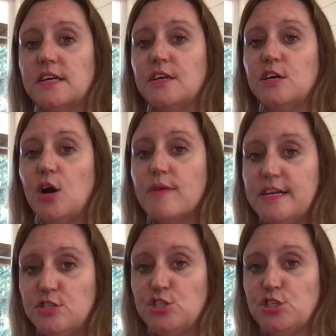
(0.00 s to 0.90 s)
go
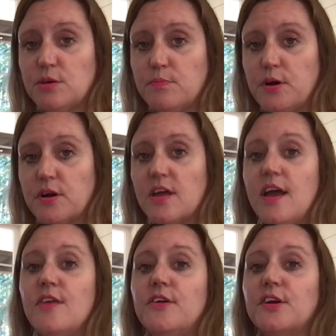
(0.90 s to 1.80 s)
into your book
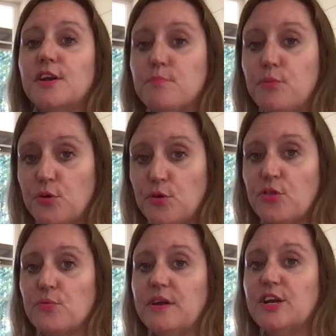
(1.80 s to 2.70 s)
that are going to pull
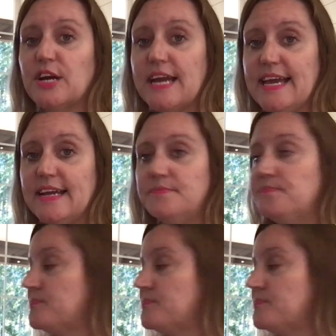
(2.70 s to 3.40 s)
the reader in.